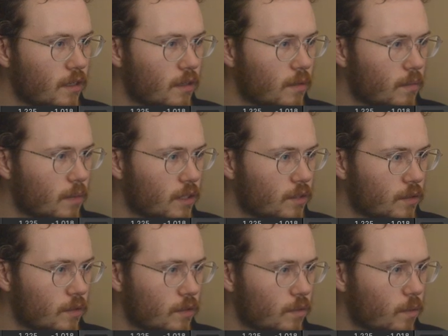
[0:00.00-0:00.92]
much
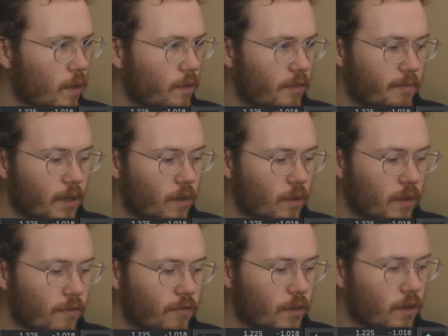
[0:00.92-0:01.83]
what we've been
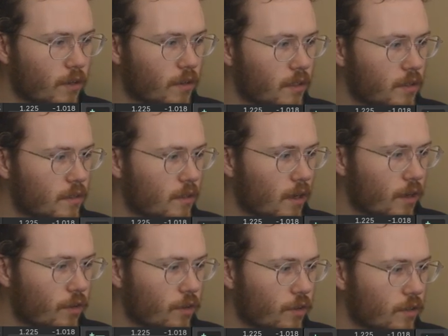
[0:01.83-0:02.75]
doing for all these other